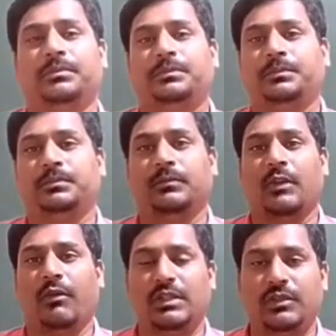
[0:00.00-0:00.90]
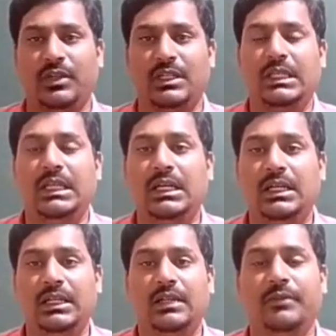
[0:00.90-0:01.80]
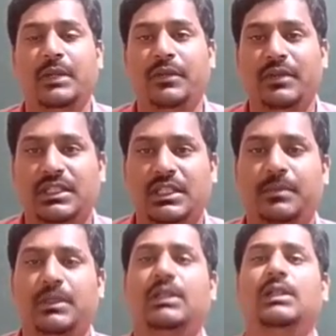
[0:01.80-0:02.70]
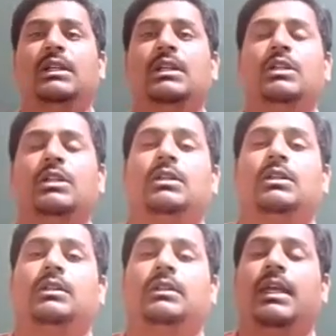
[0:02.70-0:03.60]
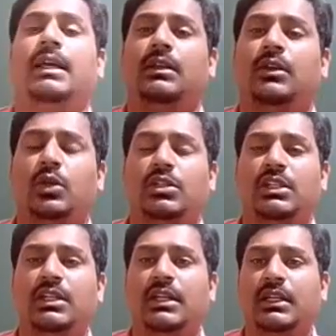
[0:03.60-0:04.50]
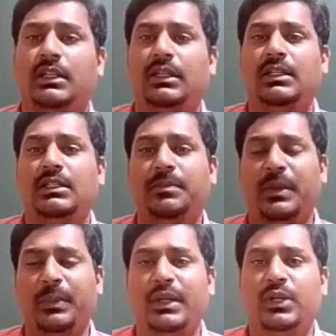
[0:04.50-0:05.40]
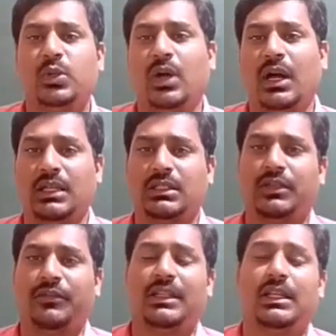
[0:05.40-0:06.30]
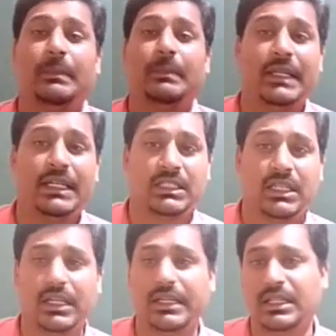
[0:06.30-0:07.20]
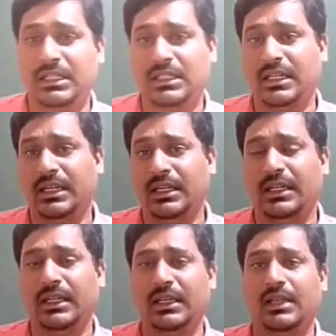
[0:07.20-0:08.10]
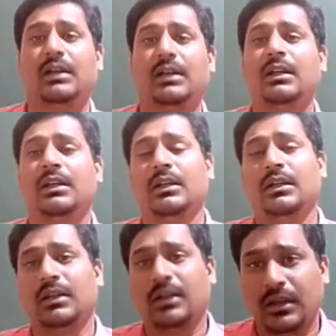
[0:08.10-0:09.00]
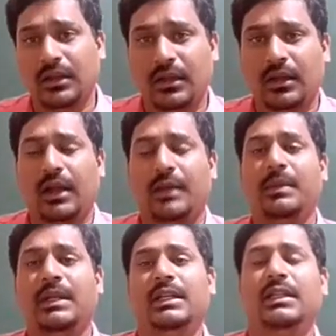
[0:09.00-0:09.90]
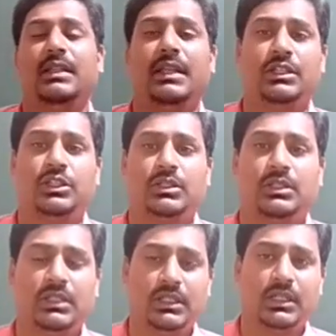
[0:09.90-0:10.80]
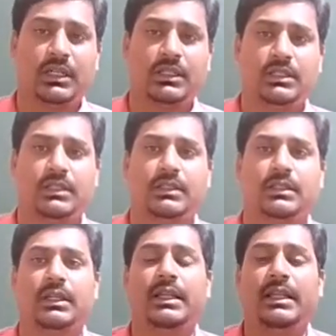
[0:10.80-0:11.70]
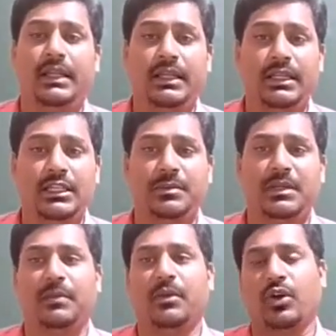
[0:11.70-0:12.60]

which we learned in the previous chapter, their questionnaire is prepared to ask whether parents are interested in admitting their children in English medium or not.